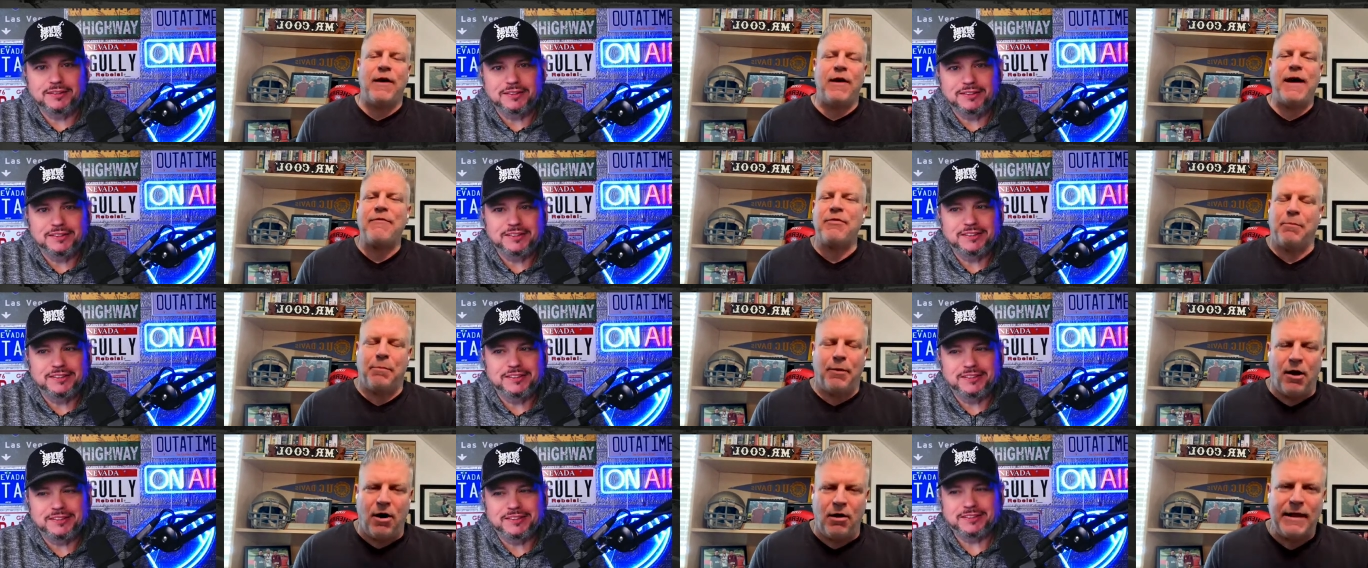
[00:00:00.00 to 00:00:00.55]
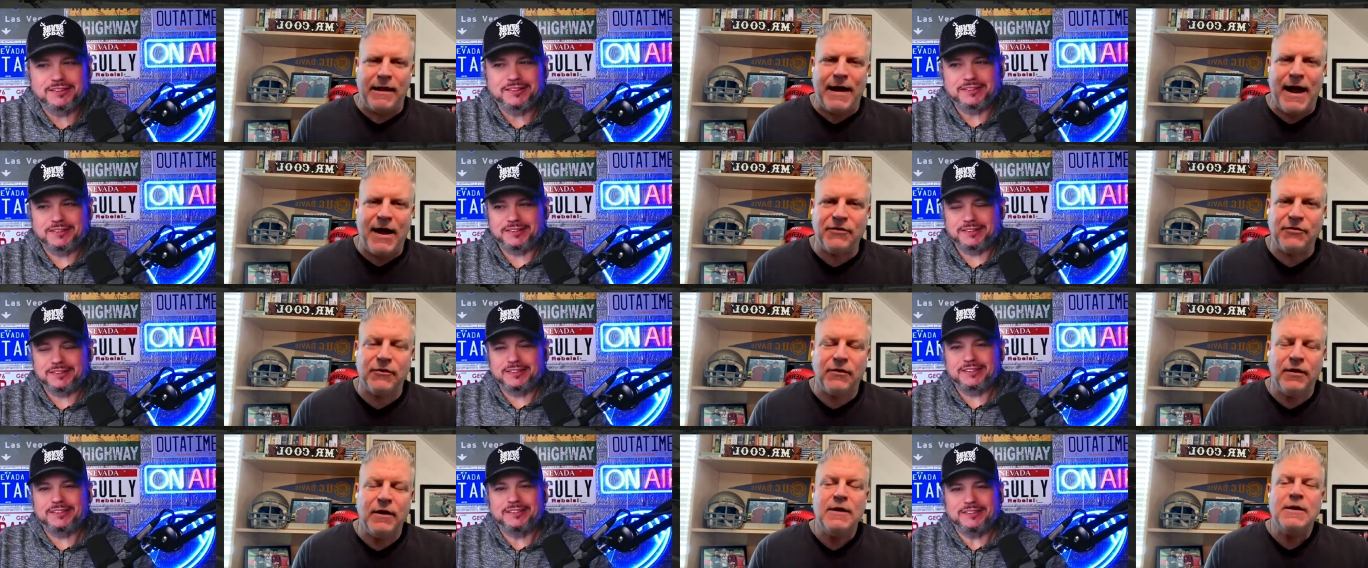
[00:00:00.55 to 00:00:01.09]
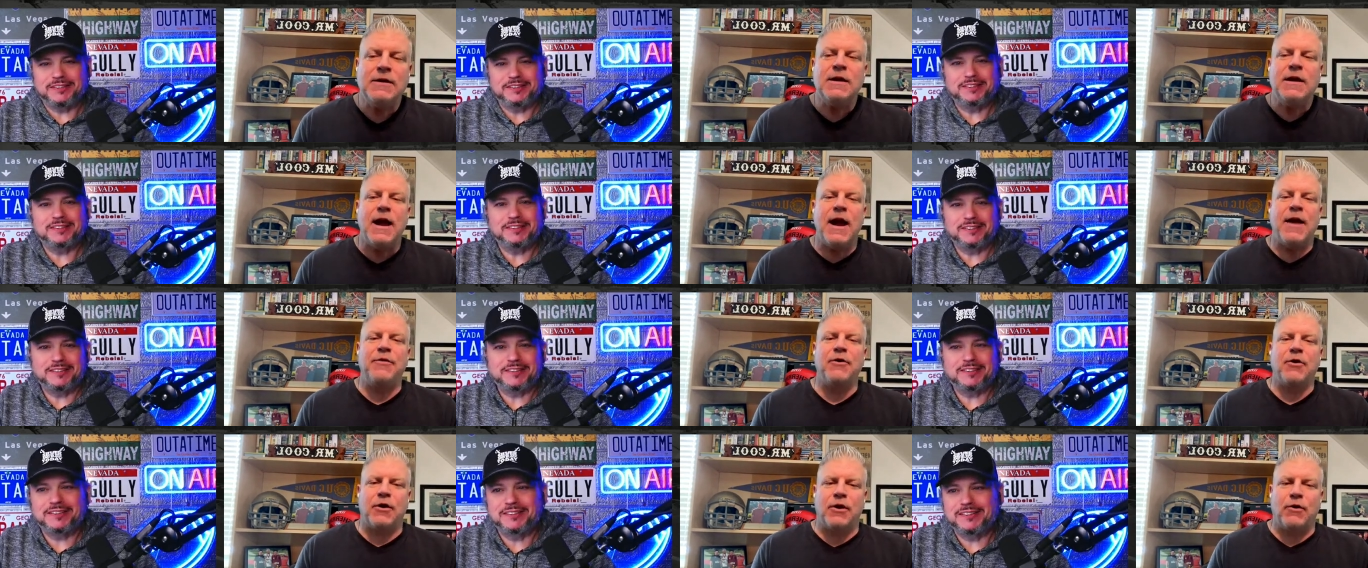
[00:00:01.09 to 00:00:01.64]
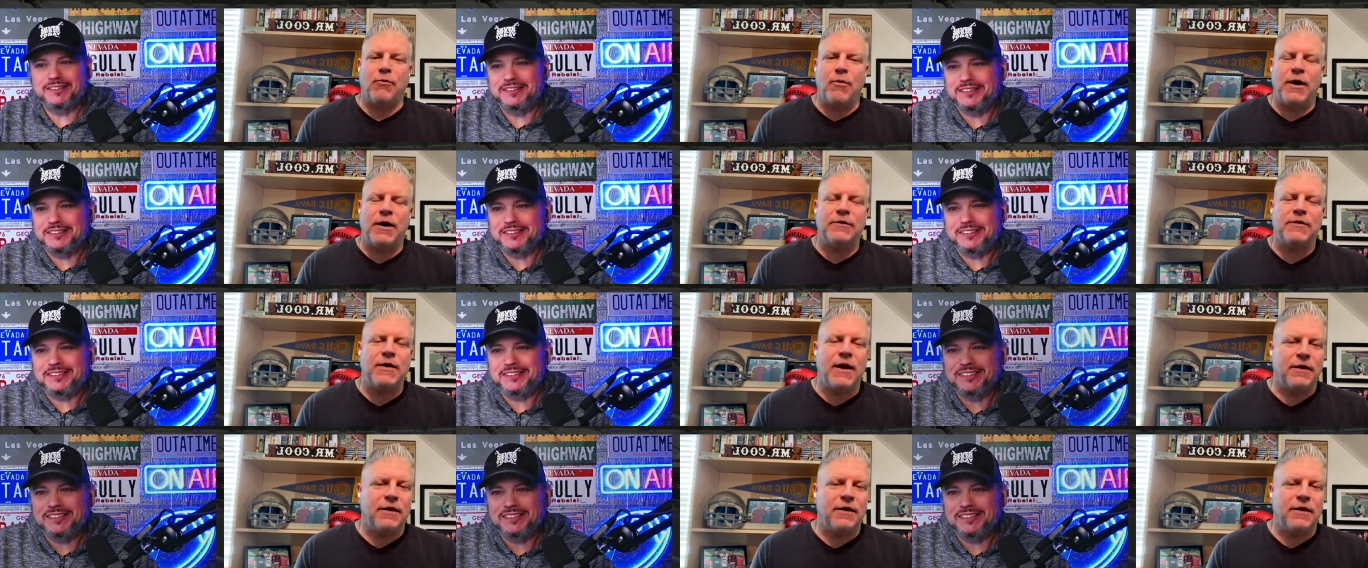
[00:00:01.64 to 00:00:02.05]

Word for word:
Speaker 1: they'll have the ball last, and they're going to run it